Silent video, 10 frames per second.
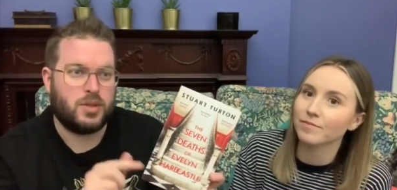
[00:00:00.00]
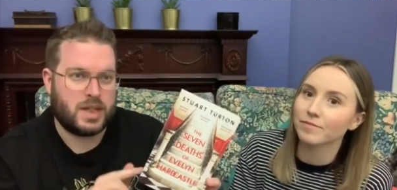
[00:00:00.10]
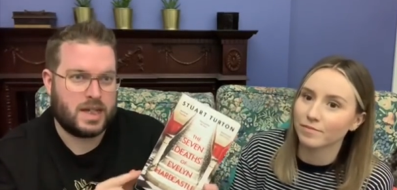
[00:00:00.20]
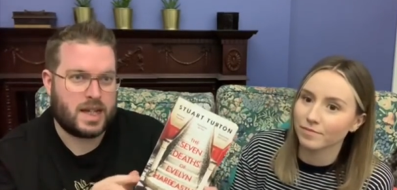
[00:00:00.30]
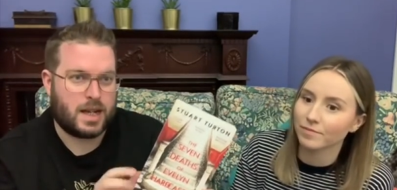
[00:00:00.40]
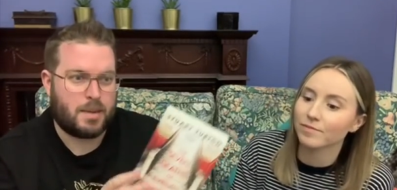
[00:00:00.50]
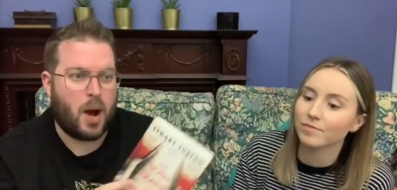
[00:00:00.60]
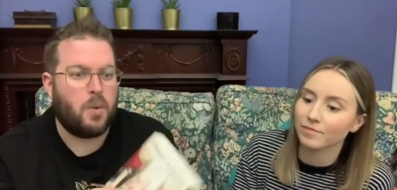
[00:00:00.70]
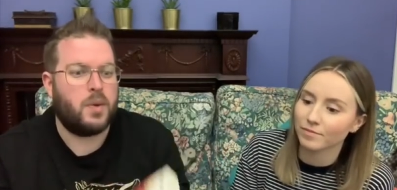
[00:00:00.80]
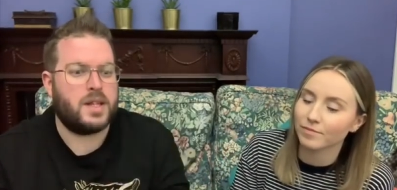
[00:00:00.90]
Speaker 1: detail
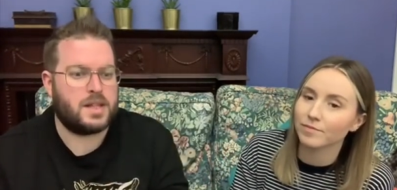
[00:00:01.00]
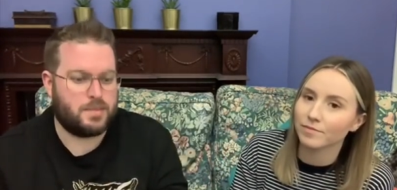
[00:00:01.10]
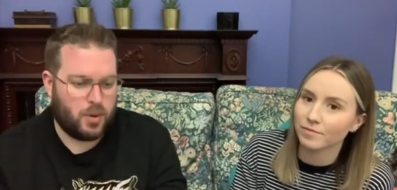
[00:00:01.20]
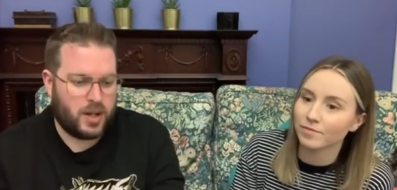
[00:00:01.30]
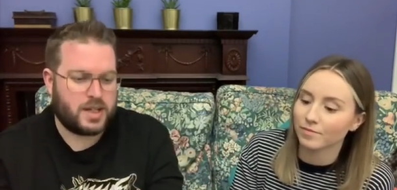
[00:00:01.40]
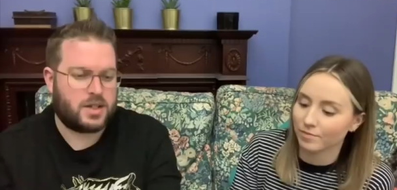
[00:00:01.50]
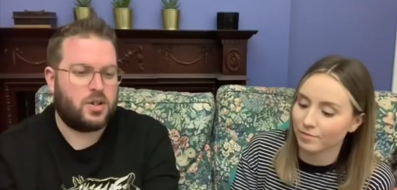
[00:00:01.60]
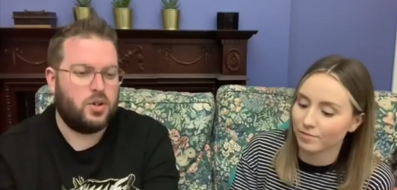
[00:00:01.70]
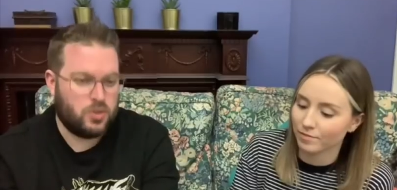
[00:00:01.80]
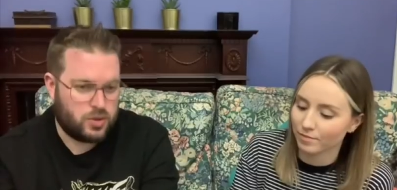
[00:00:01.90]
about with spoilers and
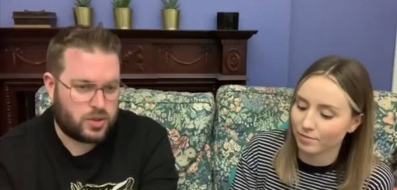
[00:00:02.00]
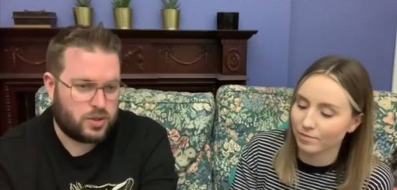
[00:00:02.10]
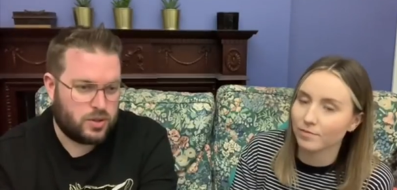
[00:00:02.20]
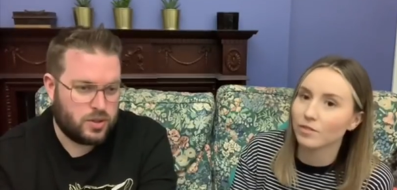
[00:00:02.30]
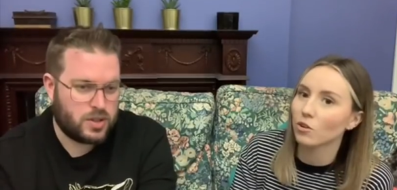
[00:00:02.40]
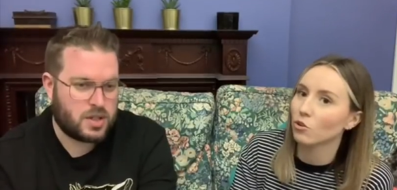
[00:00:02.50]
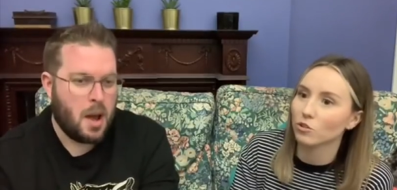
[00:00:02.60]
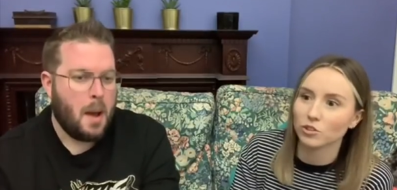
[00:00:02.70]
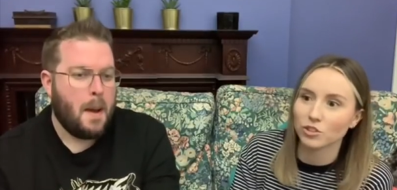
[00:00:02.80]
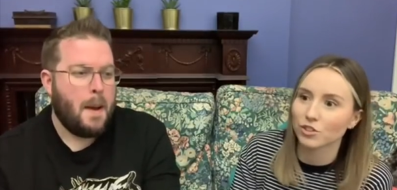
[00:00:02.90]
all sorts.
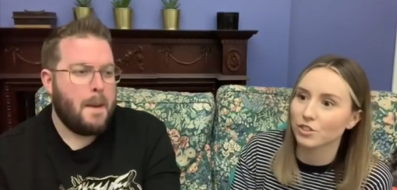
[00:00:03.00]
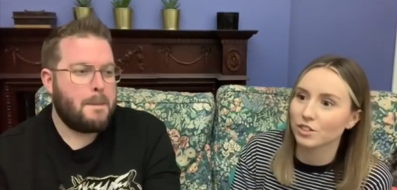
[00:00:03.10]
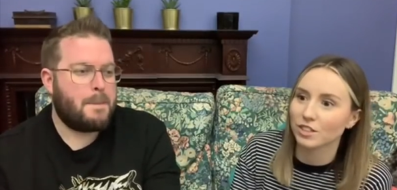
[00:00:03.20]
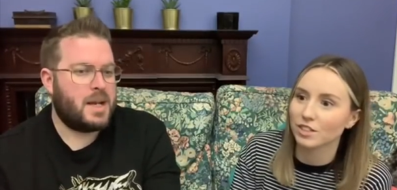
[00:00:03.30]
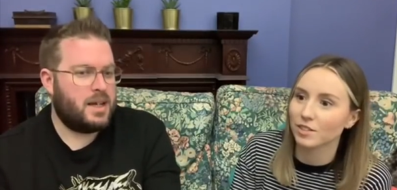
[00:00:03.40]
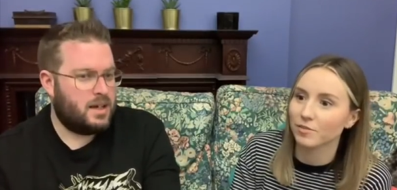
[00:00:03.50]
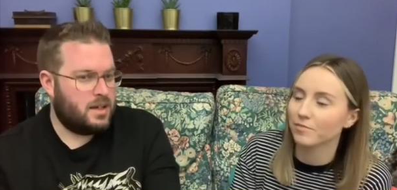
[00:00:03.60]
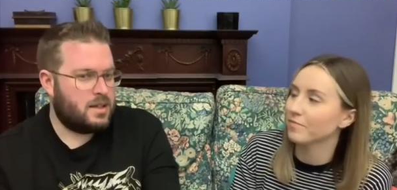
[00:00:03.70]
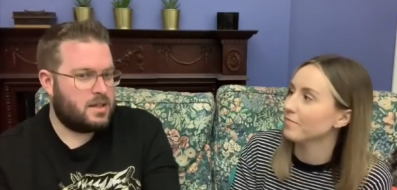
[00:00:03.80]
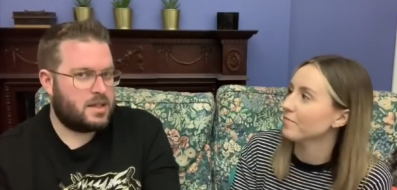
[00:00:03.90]
All sorts.
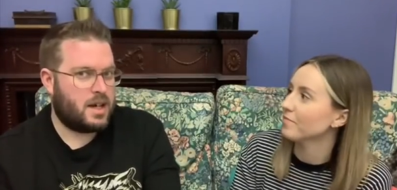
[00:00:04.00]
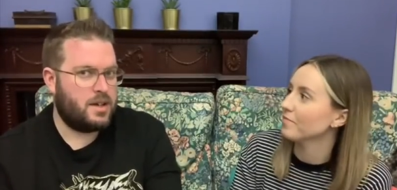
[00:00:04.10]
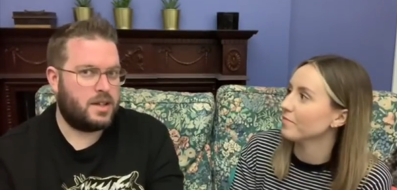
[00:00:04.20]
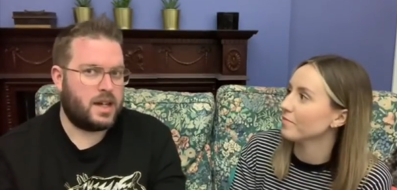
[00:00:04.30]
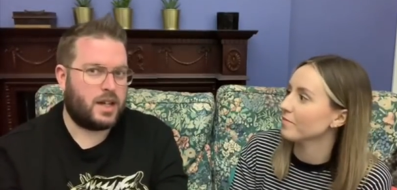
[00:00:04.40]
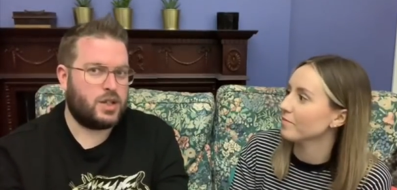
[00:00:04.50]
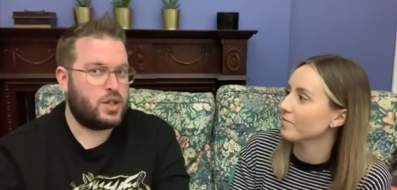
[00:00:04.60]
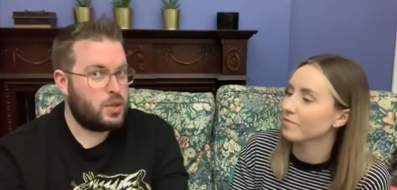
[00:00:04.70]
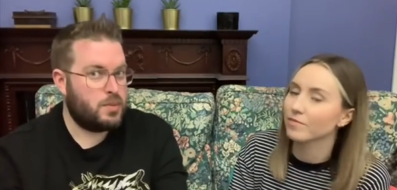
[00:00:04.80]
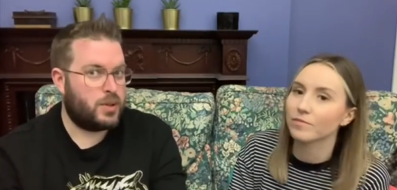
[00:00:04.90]
Plus, tell you the next
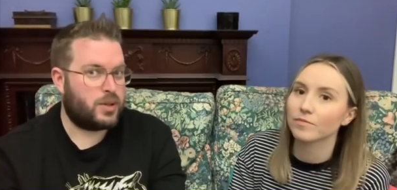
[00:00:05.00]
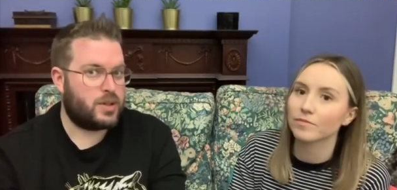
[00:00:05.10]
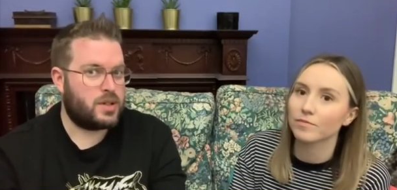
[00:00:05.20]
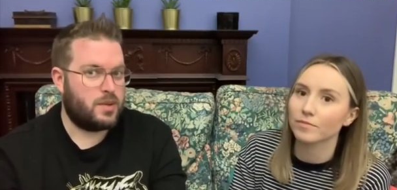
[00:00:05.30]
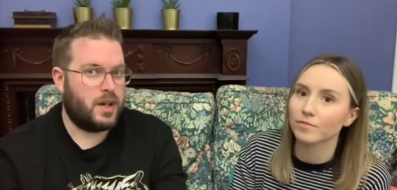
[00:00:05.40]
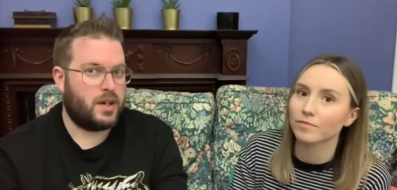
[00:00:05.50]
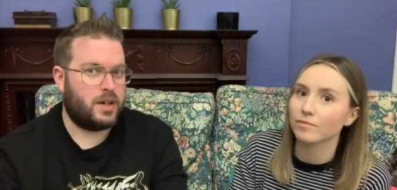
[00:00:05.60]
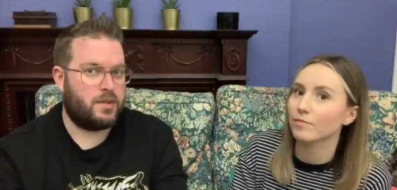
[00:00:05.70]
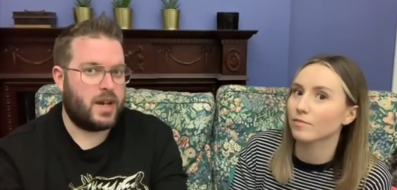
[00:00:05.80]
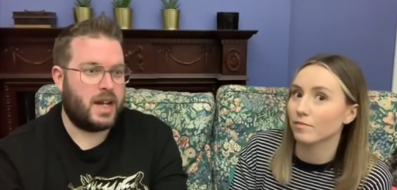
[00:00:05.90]
two books that we are
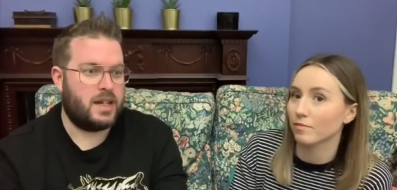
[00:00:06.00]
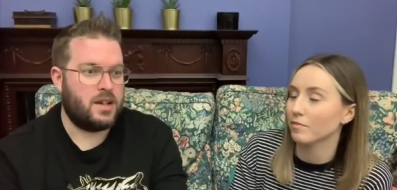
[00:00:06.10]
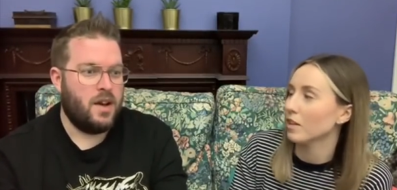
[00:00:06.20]
going to read